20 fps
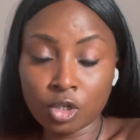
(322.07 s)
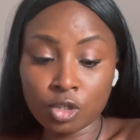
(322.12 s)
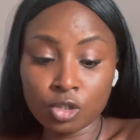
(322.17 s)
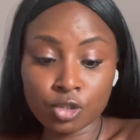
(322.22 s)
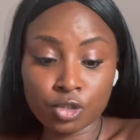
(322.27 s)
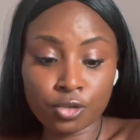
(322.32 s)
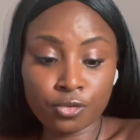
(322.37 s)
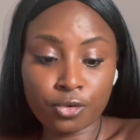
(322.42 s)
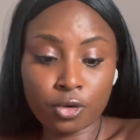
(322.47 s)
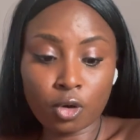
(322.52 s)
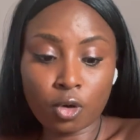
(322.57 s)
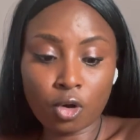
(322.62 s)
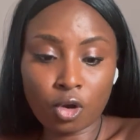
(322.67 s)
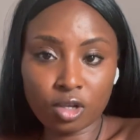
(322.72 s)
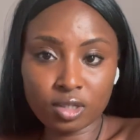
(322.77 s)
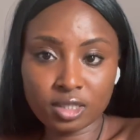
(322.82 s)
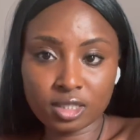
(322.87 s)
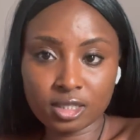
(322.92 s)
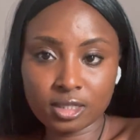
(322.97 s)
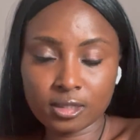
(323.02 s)
So for
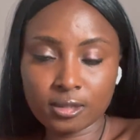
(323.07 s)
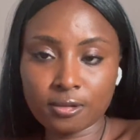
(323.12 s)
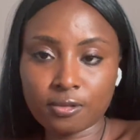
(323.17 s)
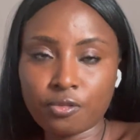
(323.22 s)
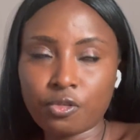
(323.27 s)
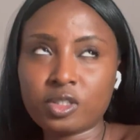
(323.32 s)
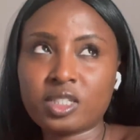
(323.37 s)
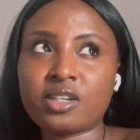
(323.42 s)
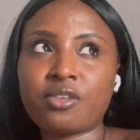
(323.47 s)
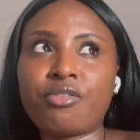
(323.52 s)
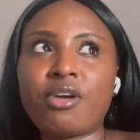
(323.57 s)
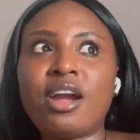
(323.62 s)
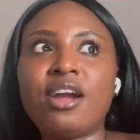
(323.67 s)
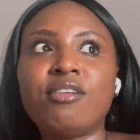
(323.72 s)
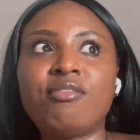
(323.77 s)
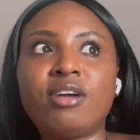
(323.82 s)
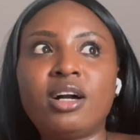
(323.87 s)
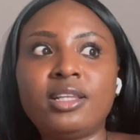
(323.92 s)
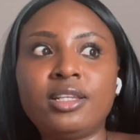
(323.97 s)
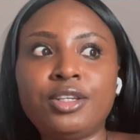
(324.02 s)
costs, for Safari
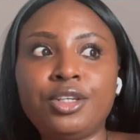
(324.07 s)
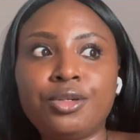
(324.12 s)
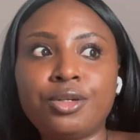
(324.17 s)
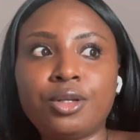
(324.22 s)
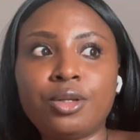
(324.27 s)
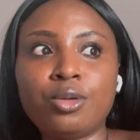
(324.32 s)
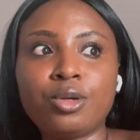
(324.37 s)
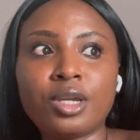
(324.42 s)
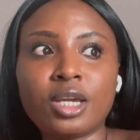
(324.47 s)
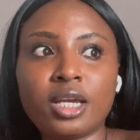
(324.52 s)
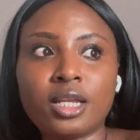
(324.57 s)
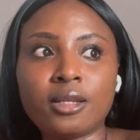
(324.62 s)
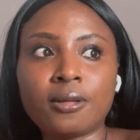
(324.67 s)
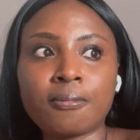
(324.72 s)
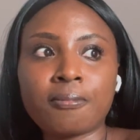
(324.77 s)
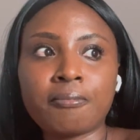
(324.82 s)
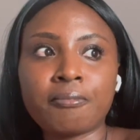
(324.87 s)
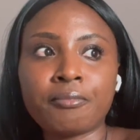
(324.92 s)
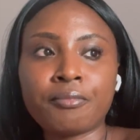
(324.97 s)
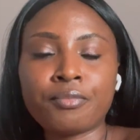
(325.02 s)
Valley, you're looking